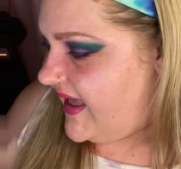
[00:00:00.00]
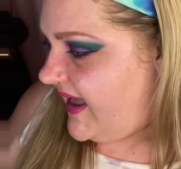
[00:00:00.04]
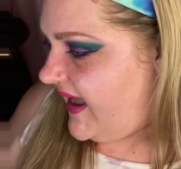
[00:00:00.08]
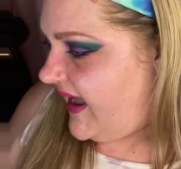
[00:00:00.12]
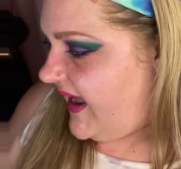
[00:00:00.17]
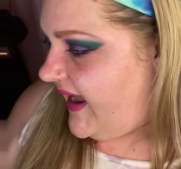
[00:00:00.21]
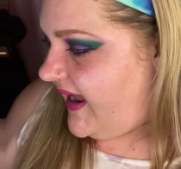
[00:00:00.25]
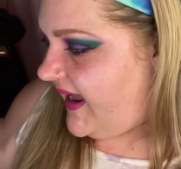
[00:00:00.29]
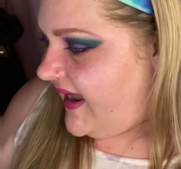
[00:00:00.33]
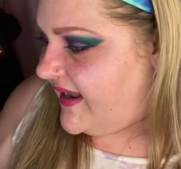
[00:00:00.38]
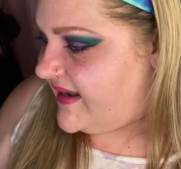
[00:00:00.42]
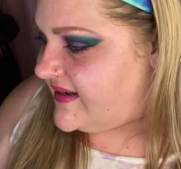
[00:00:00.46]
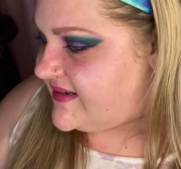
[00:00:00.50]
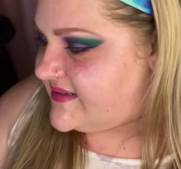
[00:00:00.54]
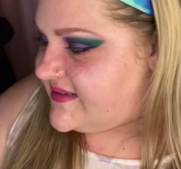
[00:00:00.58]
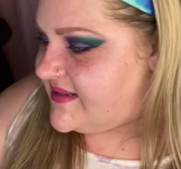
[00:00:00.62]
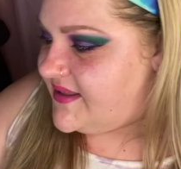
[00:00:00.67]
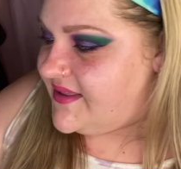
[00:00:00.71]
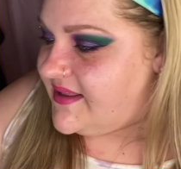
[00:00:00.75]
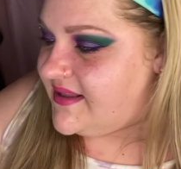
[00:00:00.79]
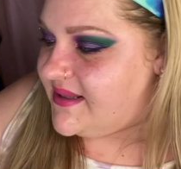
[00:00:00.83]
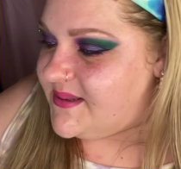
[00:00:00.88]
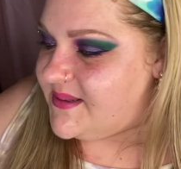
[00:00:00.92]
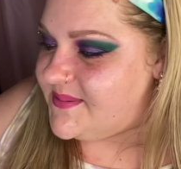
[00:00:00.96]
And
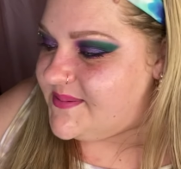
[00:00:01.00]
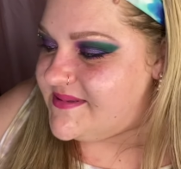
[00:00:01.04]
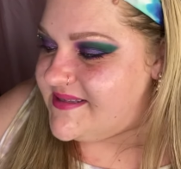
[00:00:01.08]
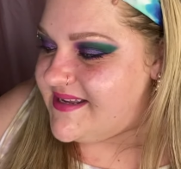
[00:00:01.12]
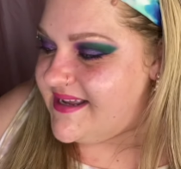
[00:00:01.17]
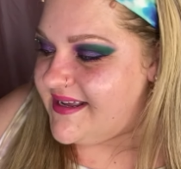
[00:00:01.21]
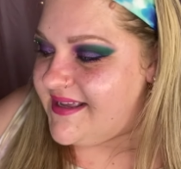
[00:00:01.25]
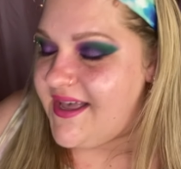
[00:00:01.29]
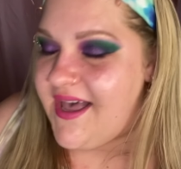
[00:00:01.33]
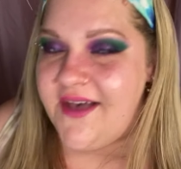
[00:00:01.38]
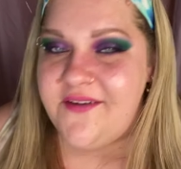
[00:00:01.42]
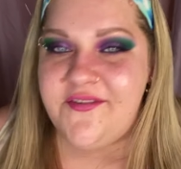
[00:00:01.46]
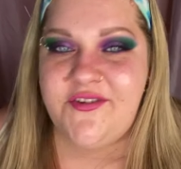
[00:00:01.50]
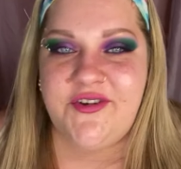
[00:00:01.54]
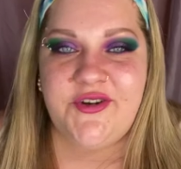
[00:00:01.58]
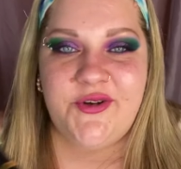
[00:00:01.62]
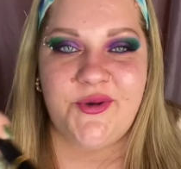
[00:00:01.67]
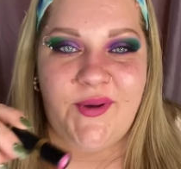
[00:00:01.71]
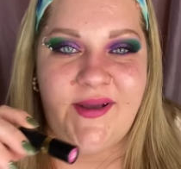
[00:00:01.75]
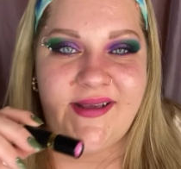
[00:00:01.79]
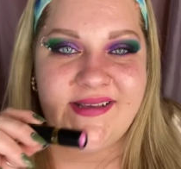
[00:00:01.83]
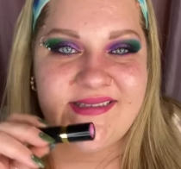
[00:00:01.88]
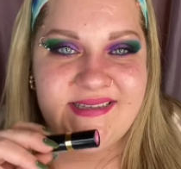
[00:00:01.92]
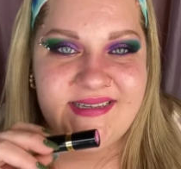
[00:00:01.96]
the lipstick of
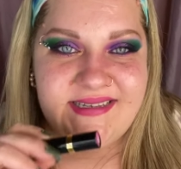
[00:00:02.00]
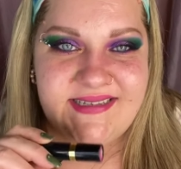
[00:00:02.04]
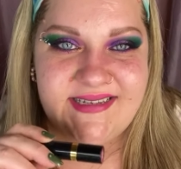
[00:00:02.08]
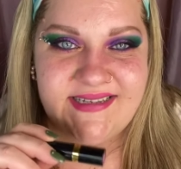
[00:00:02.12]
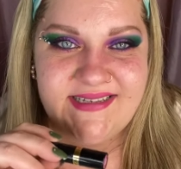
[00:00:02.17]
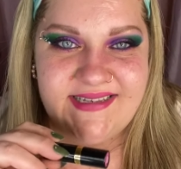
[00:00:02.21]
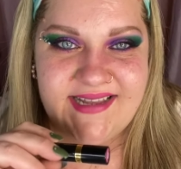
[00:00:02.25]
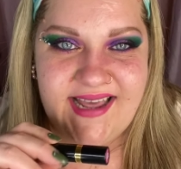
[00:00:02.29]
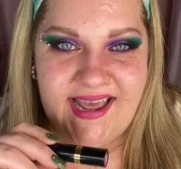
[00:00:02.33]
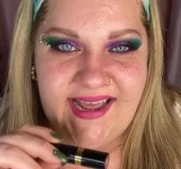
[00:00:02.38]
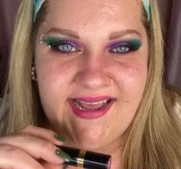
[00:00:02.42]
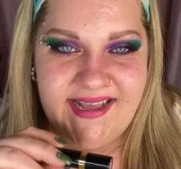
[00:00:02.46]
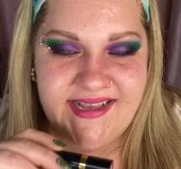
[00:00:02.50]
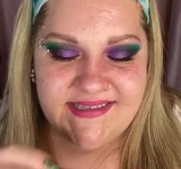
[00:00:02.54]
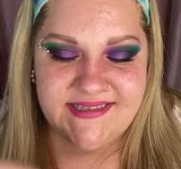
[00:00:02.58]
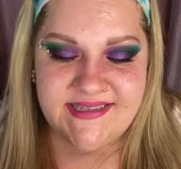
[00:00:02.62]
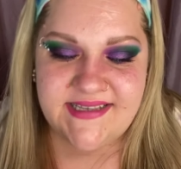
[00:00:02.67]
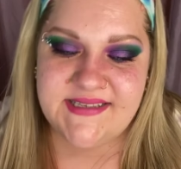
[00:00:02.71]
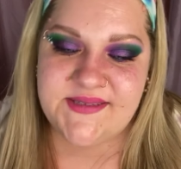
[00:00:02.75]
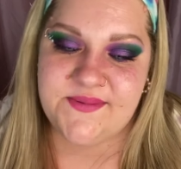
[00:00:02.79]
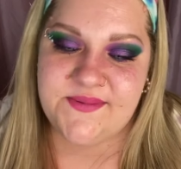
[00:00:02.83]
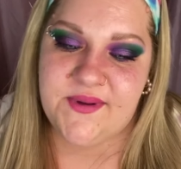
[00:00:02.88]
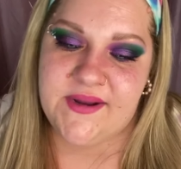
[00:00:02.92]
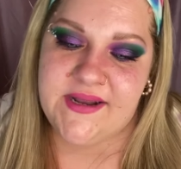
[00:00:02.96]
choice today is
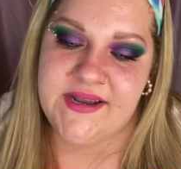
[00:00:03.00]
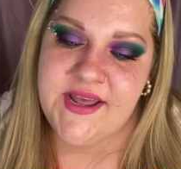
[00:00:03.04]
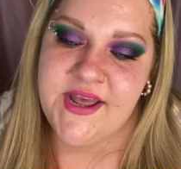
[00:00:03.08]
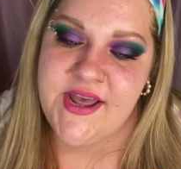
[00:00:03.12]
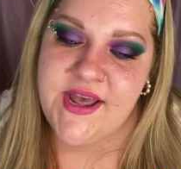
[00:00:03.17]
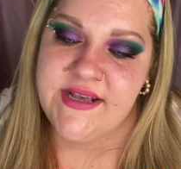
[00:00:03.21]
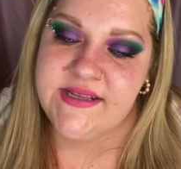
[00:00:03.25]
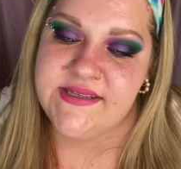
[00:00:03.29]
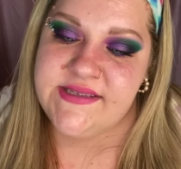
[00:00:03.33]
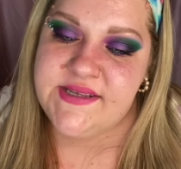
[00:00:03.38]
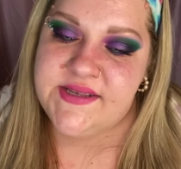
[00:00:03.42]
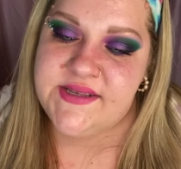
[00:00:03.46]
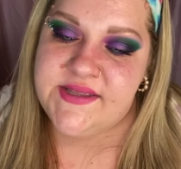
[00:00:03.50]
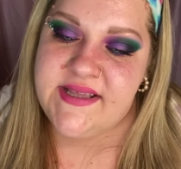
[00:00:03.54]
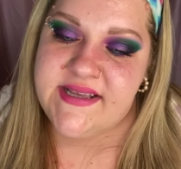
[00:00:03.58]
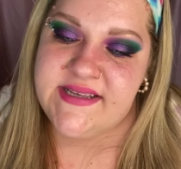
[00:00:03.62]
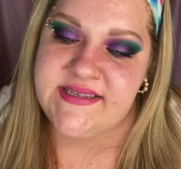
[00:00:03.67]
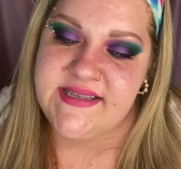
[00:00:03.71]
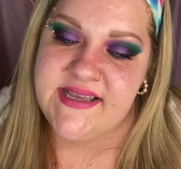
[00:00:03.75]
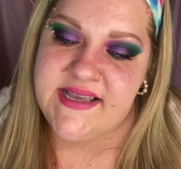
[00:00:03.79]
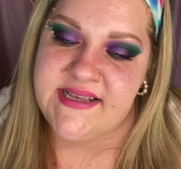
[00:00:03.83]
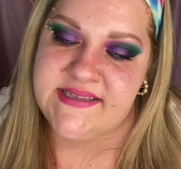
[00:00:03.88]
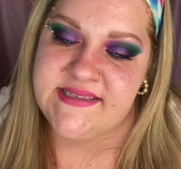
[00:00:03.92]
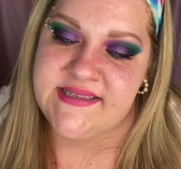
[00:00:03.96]
this one. So
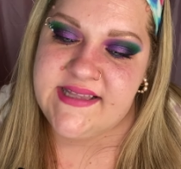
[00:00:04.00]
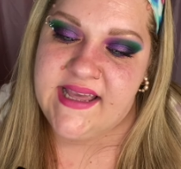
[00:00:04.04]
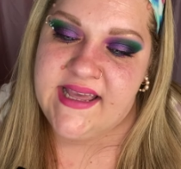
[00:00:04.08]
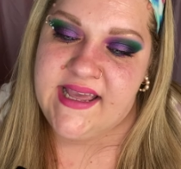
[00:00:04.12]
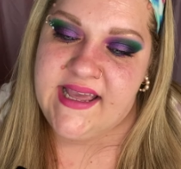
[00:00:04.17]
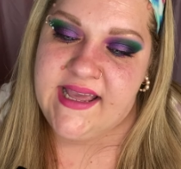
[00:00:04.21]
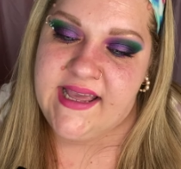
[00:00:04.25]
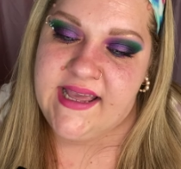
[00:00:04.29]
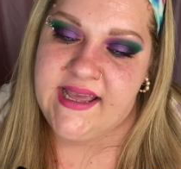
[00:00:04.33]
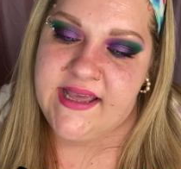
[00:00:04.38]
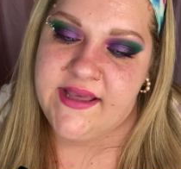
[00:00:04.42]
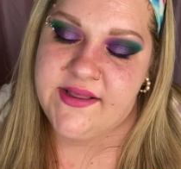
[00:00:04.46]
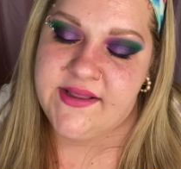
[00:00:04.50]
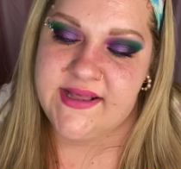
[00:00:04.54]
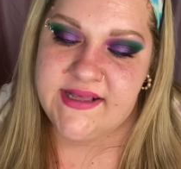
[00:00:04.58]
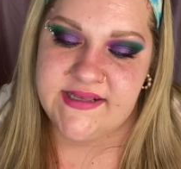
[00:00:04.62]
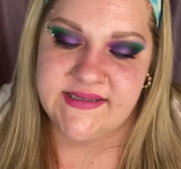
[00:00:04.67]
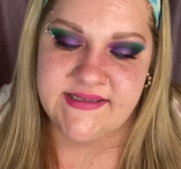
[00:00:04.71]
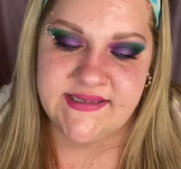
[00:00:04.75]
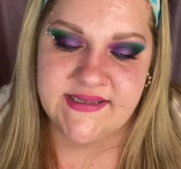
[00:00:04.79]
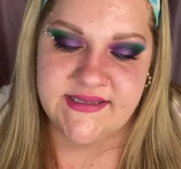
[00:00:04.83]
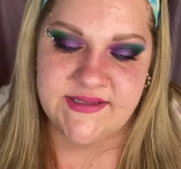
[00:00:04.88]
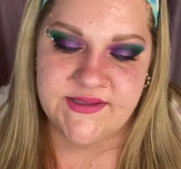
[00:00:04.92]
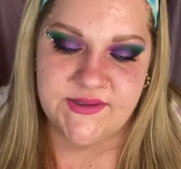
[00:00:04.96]
this is the,
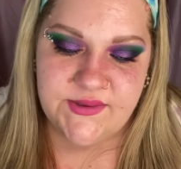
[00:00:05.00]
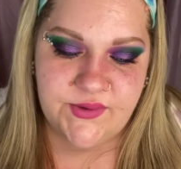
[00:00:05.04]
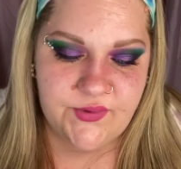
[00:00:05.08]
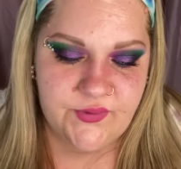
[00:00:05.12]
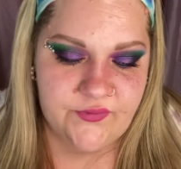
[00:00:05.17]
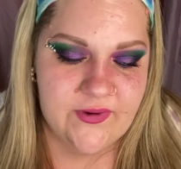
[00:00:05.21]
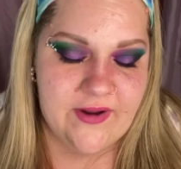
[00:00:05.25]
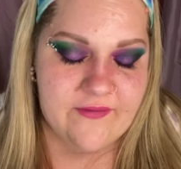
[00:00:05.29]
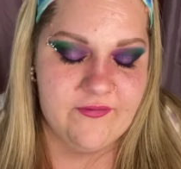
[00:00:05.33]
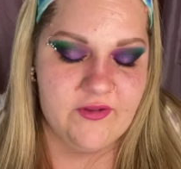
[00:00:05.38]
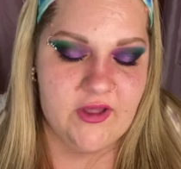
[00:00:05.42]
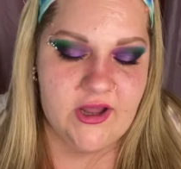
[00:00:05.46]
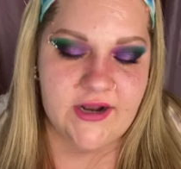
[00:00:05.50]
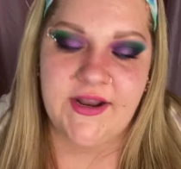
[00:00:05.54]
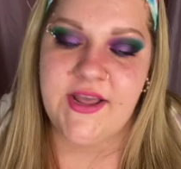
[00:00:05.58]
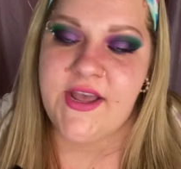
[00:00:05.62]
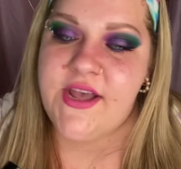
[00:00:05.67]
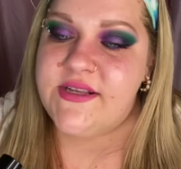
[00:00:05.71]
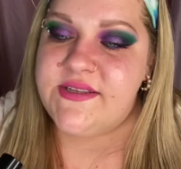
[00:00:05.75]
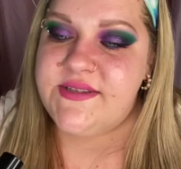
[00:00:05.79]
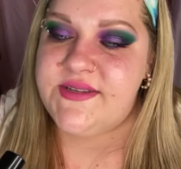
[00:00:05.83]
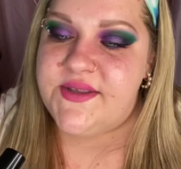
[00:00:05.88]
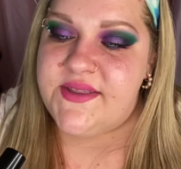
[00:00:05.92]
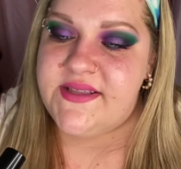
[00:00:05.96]
is this Revlon?
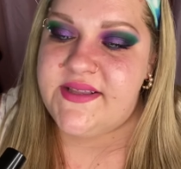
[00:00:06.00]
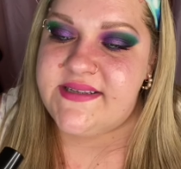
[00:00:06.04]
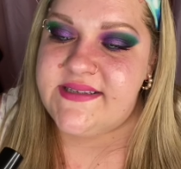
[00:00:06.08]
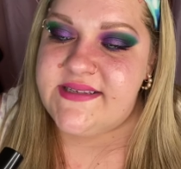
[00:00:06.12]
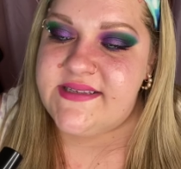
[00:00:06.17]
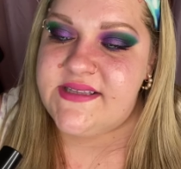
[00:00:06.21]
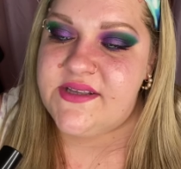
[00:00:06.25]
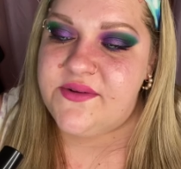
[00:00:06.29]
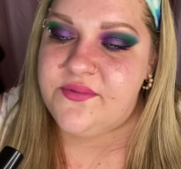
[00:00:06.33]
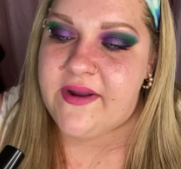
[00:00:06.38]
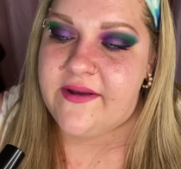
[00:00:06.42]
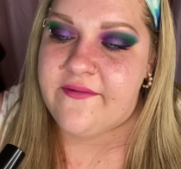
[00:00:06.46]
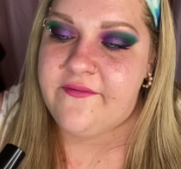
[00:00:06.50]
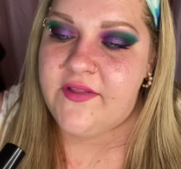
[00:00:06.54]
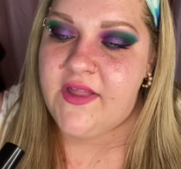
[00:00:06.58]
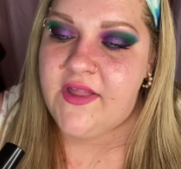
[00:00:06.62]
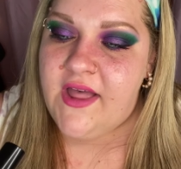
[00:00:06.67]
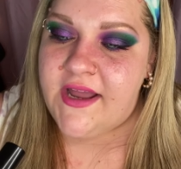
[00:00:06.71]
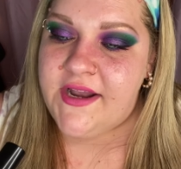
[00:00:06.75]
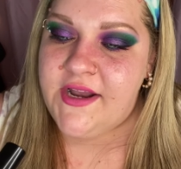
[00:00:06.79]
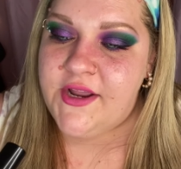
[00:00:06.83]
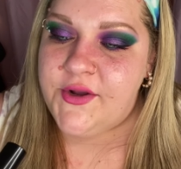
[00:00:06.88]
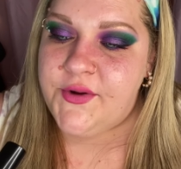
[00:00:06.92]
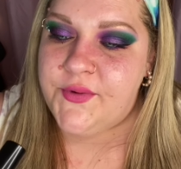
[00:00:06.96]
So this is the
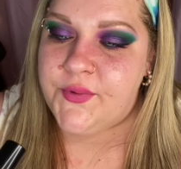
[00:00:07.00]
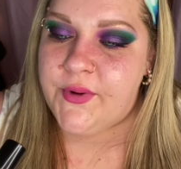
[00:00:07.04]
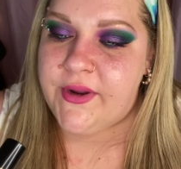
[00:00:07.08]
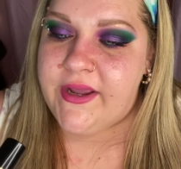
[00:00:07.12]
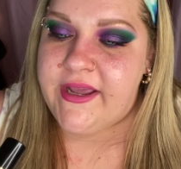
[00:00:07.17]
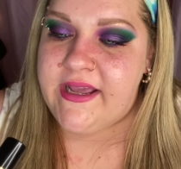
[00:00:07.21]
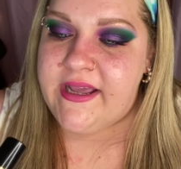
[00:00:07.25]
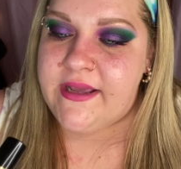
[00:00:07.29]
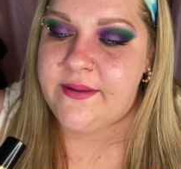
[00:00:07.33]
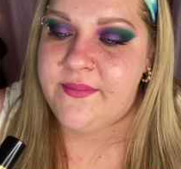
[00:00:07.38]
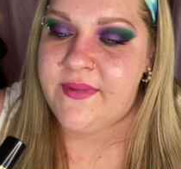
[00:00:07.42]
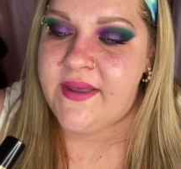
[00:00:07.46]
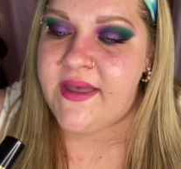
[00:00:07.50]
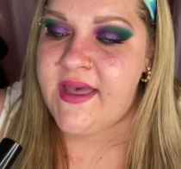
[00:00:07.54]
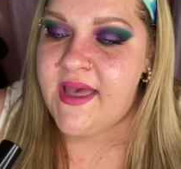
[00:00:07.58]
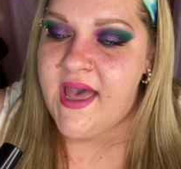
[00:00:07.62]
Revlon Cream